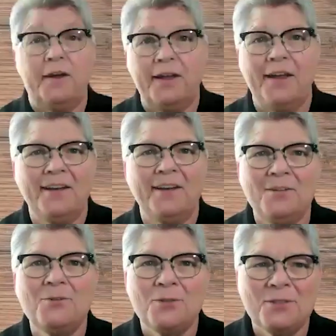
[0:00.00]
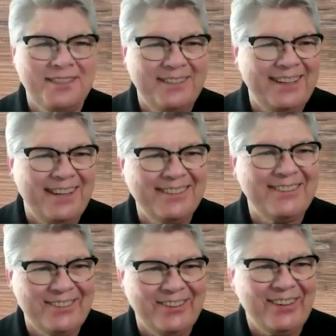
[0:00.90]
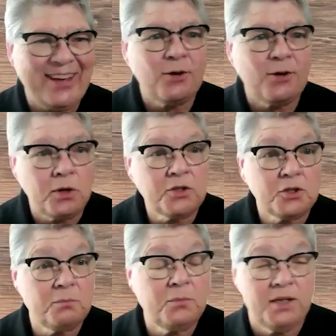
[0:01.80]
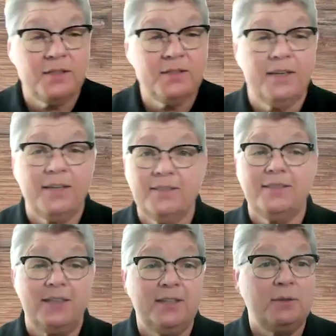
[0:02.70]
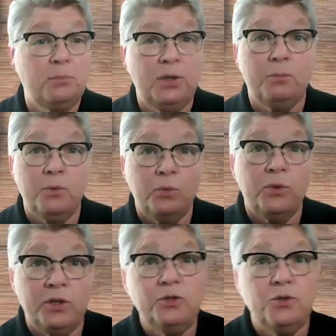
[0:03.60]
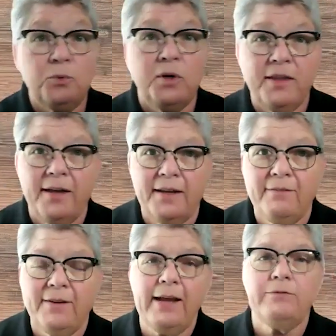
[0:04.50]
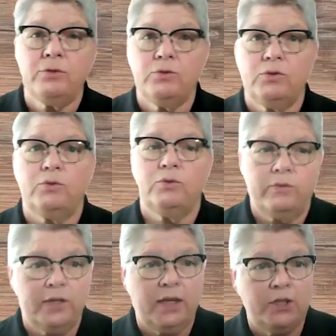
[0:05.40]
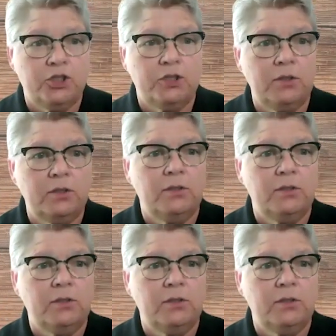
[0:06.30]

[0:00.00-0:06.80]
I had an interest in the answer to that question because I mm-hmm. see that people would enjoy that even after certification.